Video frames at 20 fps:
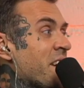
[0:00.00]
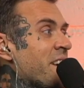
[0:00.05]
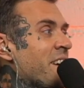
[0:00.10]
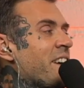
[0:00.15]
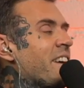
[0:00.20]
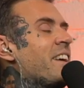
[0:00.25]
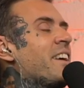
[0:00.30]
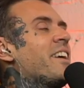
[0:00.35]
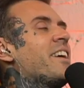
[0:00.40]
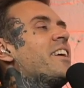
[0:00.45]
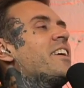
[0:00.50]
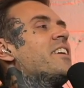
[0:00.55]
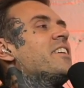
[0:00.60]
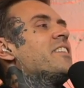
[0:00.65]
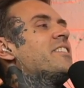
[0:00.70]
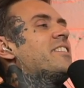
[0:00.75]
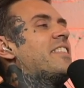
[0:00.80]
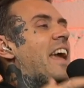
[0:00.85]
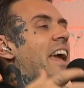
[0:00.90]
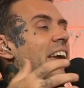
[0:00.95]
the same
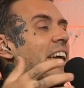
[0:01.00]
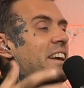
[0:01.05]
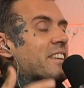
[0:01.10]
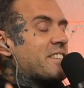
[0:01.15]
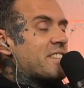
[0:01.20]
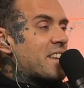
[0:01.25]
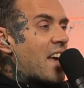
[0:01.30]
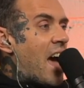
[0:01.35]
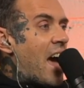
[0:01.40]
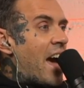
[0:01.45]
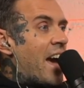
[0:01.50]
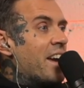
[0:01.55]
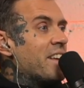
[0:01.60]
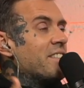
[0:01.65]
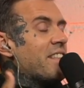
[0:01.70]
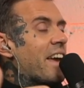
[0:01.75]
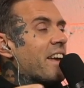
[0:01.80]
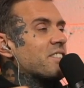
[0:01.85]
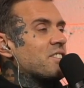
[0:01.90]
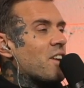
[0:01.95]
shit. They bro. get signed. Yeah.
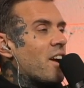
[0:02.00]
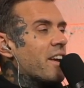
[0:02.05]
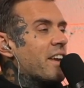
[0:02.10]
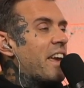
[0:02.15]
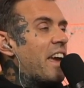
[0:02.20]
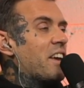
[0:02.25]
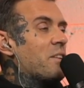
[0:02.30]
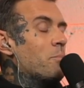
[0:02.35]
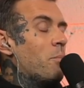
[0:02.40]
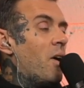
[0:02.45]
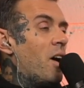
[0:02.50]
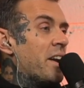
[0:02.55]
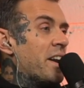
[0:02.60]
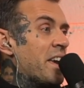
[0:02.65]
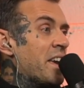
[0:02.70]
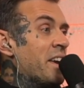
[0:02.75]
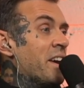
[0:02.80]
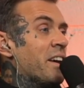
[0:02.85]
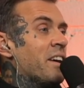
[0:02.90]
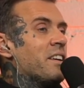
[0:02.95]
They start getting
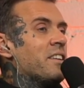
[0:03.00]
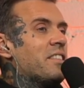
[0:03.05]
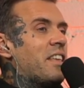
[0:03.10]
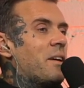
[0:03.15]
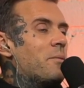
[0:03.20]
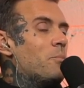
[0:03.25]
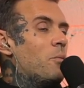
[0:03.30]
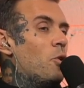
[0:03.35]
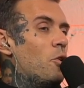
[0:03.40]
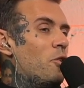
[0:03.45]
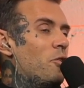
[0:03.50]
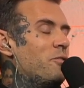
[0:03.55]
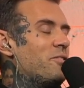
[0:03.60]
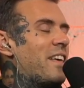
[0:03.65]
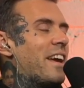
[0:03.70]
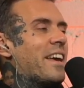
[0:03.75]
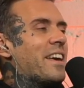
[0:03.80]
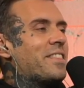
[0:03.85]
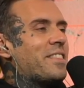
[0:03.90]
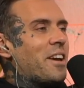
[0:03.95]
money. Yeah, they get move. Money, they
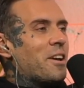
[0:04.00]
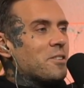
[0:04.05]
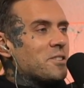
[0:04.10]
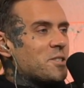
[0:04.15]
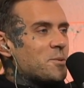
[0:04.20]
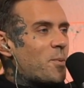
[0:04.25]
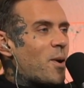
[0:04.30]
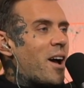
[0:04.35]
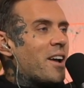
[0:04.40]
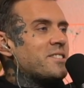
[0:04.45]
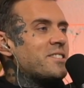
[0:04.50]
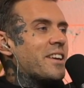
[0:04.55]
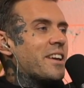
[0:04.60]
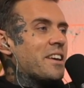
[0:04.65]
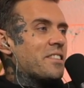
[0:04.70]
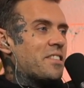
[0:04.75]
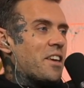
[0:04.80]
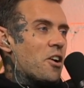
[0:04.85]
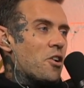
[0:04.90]
get their own spots. They get their